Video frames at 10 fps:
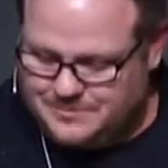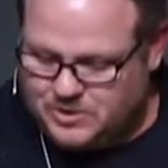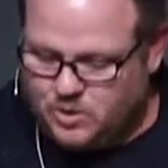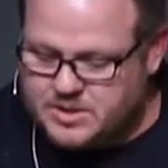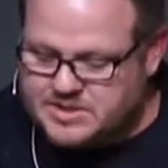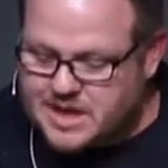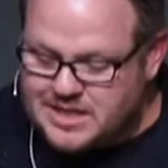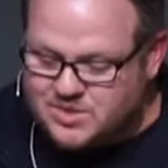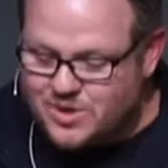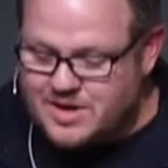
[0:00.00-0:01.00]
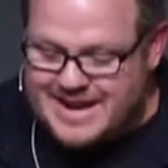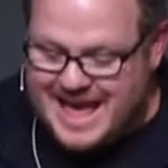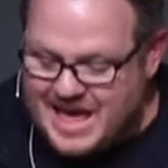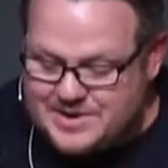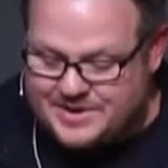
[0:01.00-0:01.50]
Or is God's word an
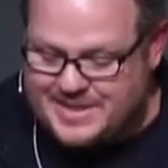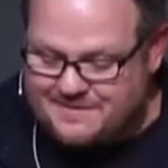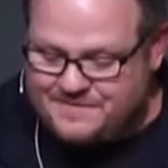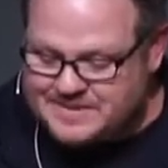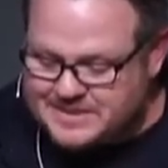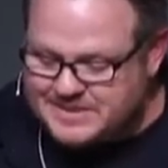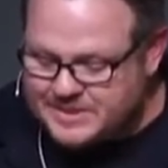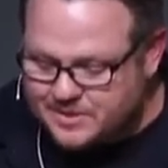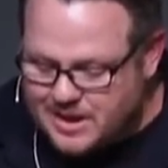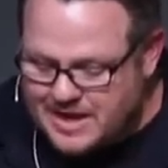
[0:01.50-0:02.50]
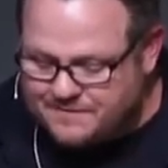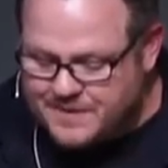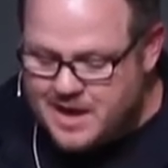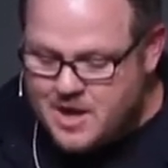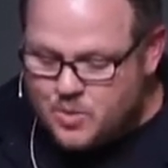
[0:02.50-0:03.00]
add on that fits into your life
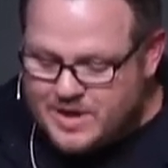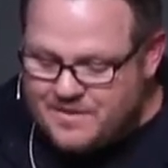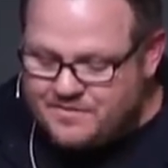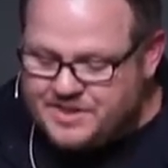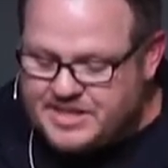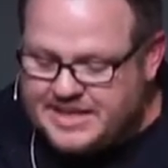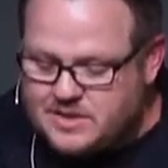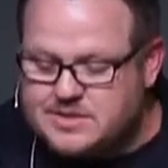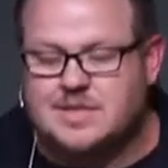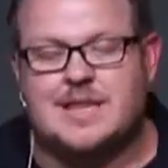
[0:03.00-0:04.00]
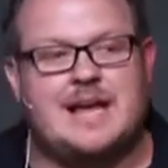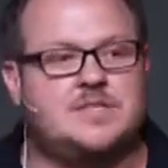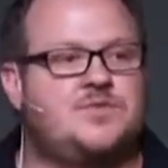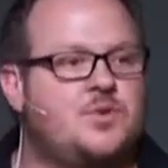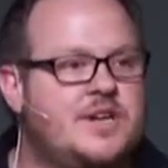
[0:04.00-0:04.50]
when everything else
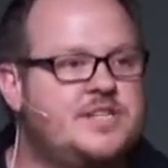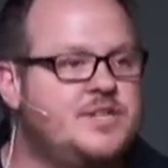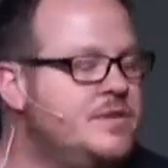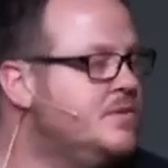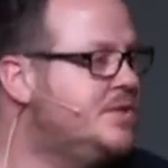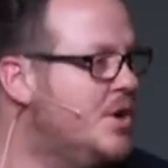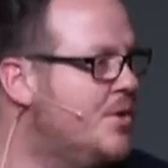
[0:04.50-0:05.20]
allows for it to do so?